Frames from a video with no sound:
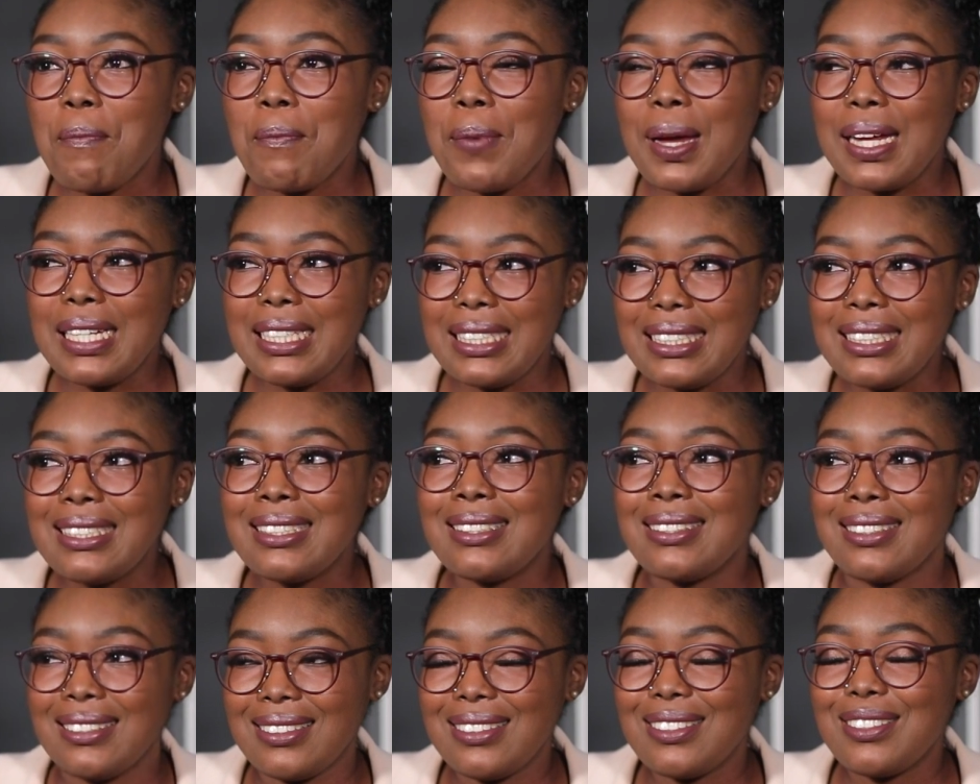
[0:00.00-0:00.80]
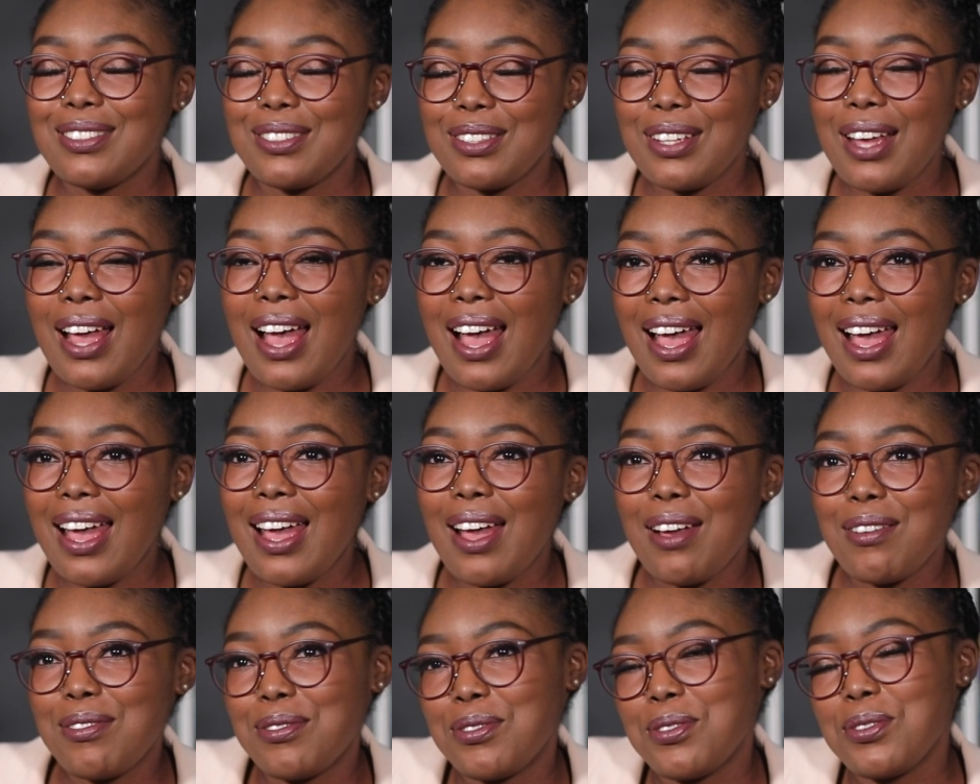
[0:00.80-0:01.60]
but I
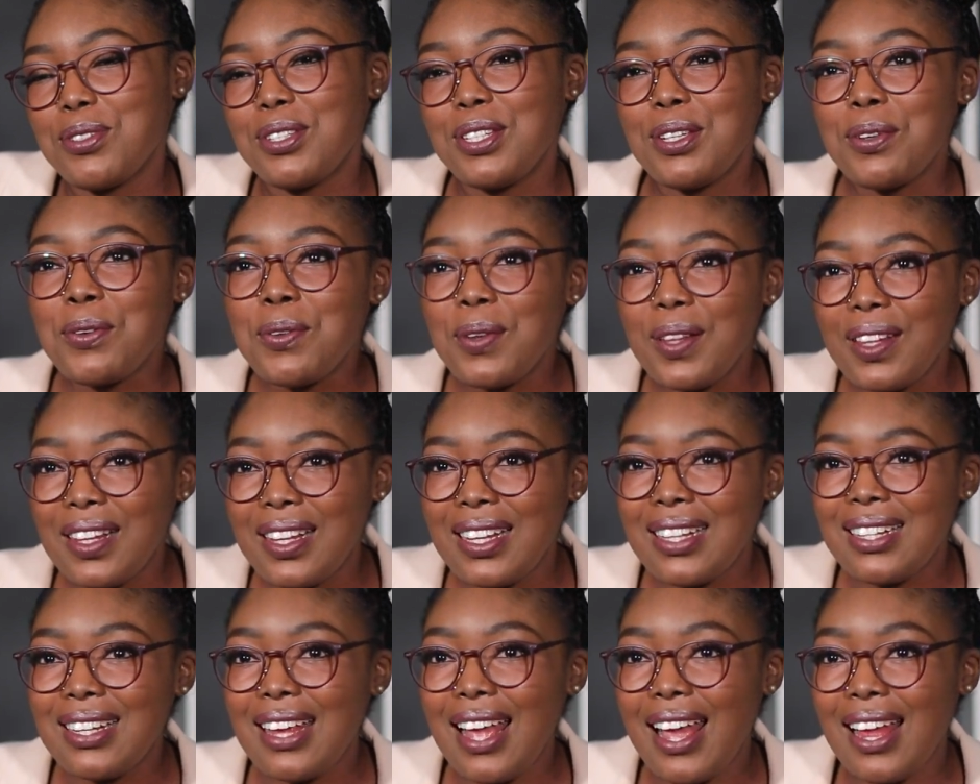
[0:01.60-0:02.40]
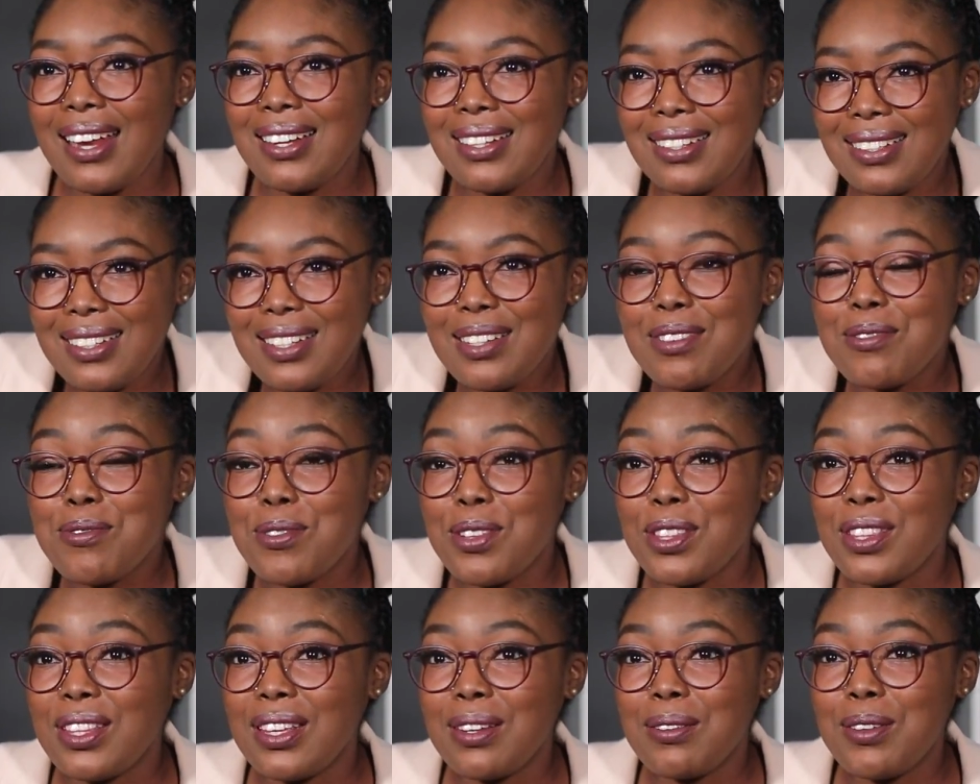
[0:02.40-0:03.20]
have to deal with it and live
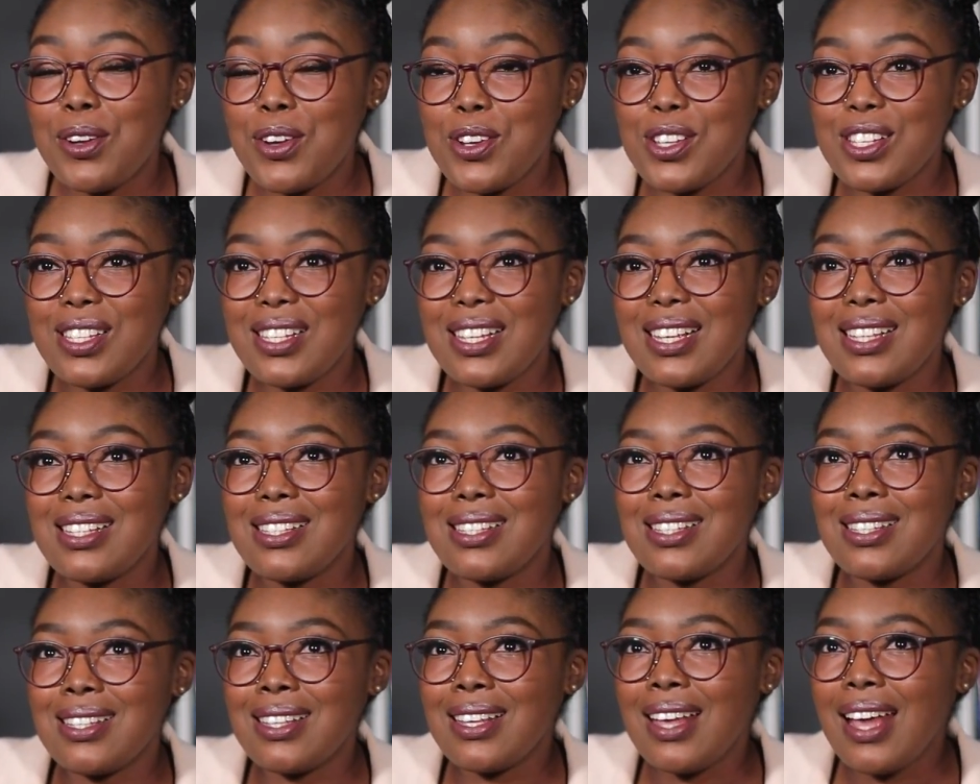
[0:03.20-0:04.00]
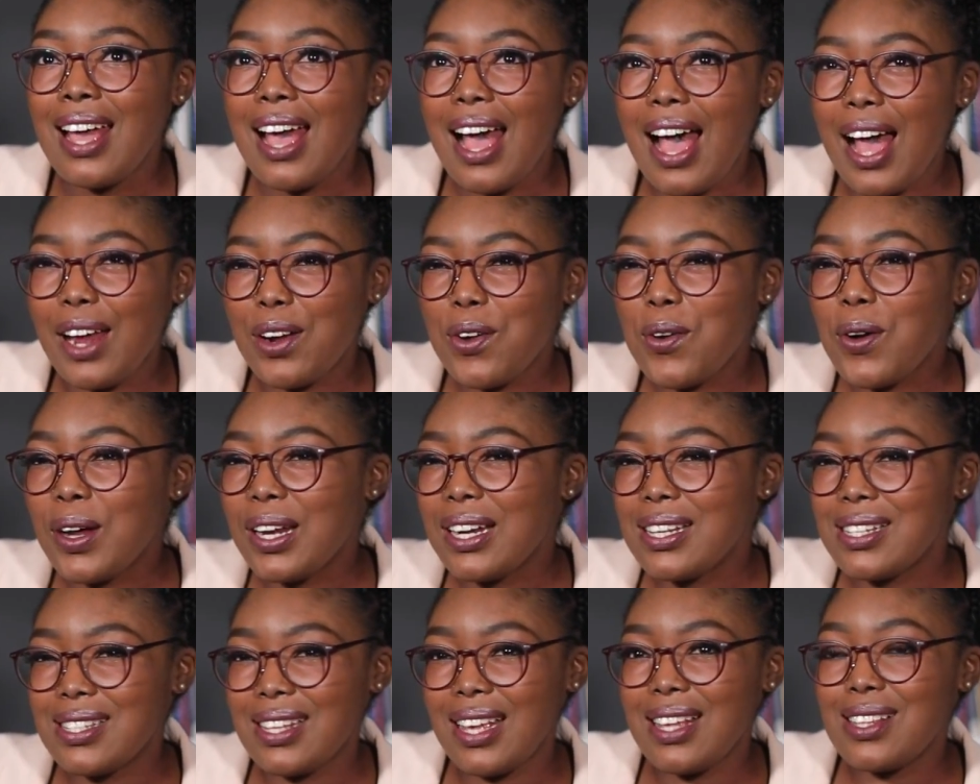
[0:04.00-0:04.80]
with it, because it's, I don't
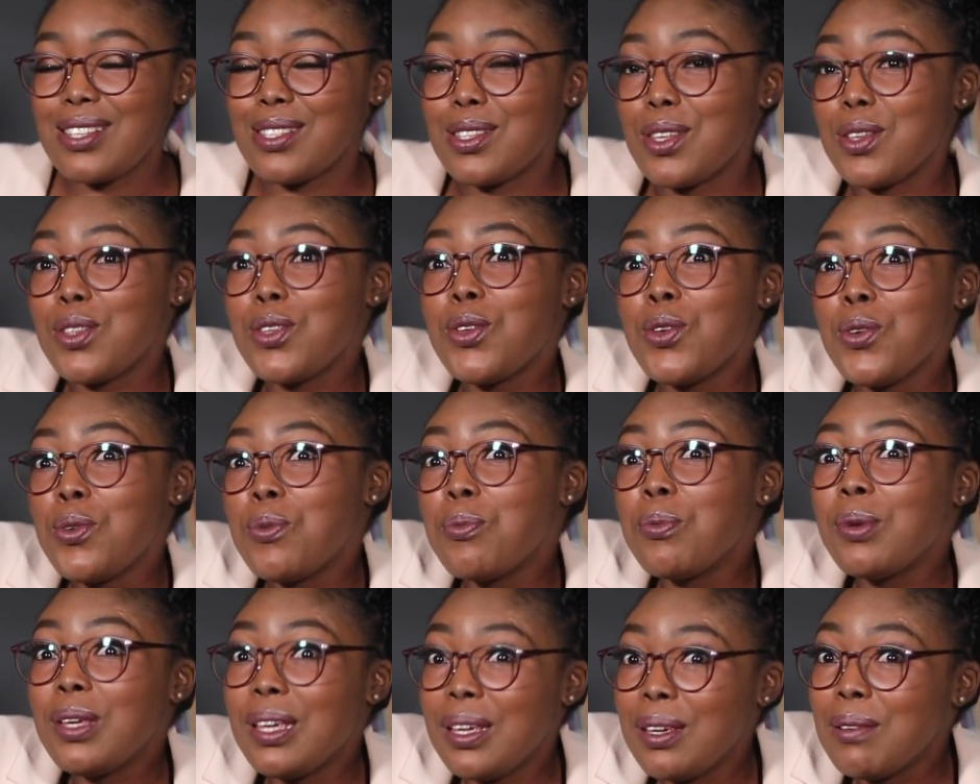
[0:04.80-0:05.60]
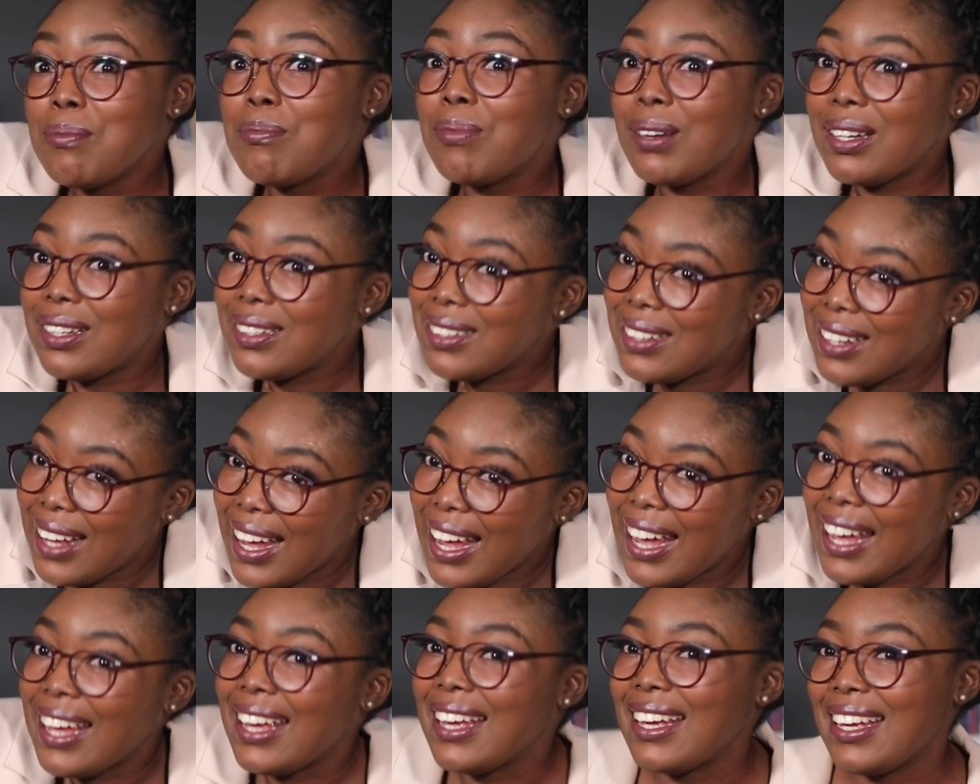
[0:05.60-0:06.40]
want to say it's the new me, but
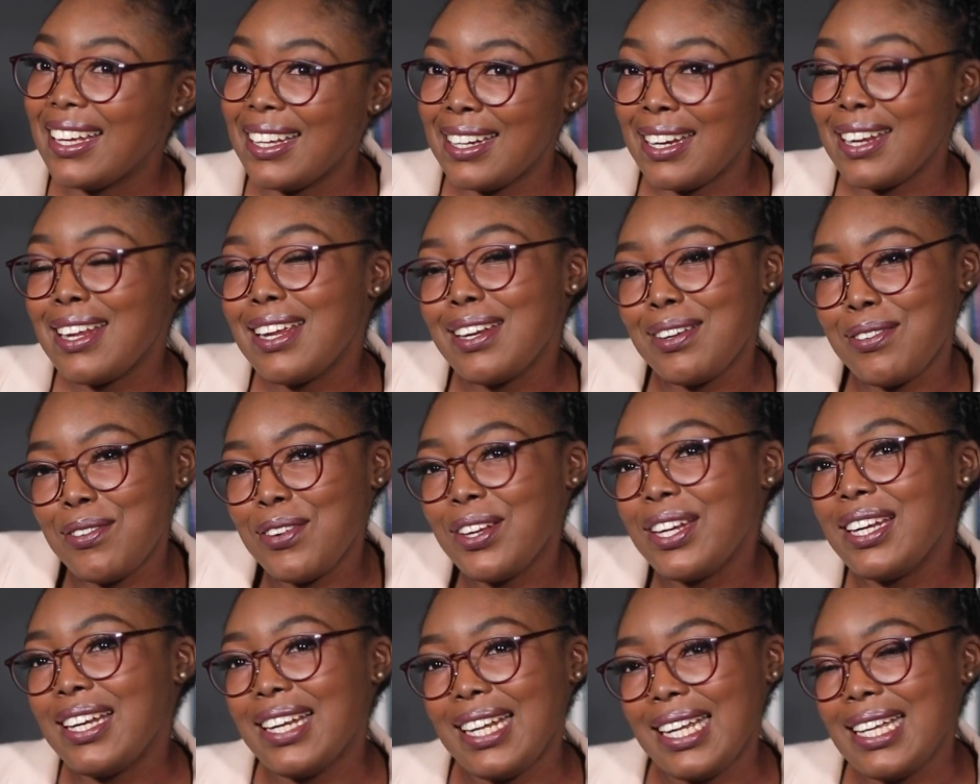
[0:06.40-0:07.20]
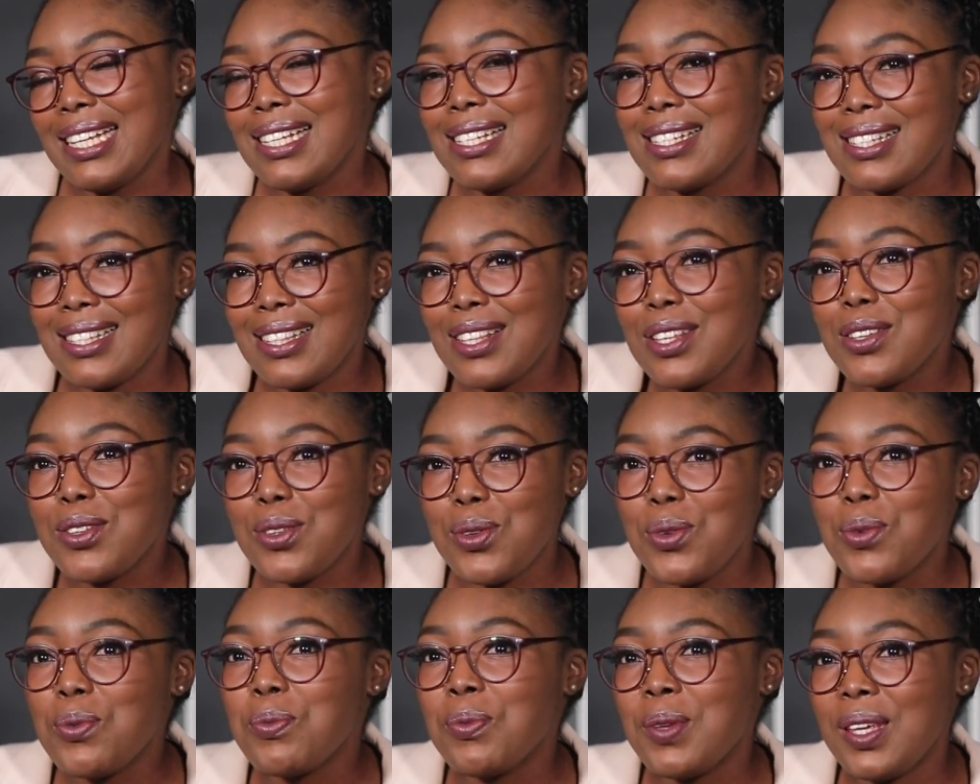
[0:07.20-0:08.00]
hey, it really is the
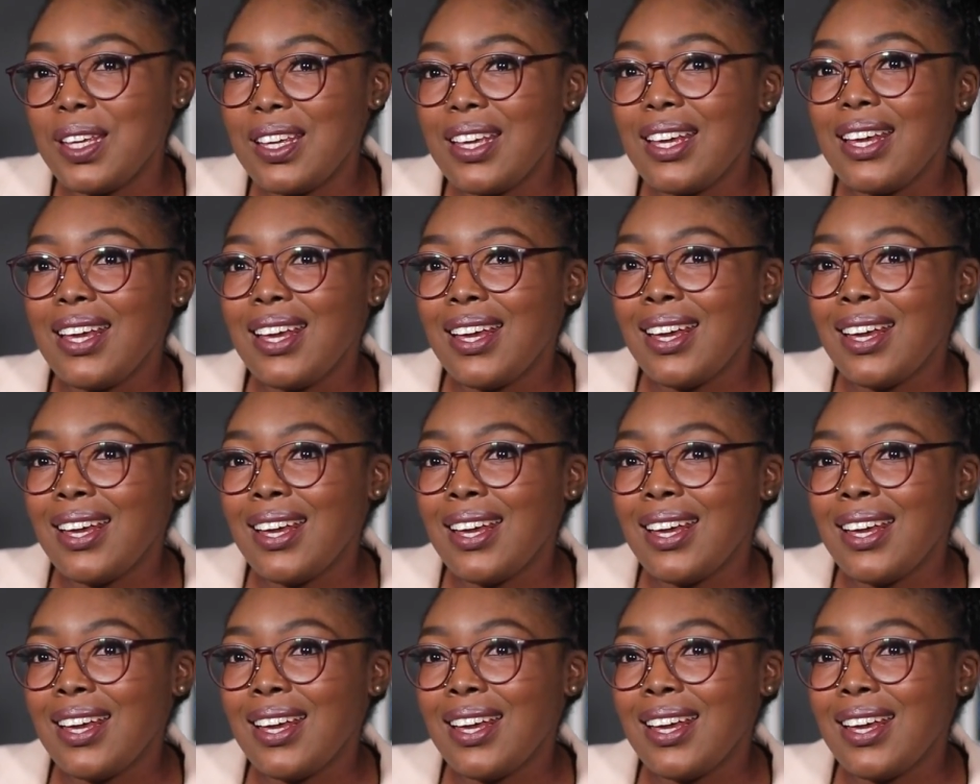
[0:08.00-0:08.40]
new me.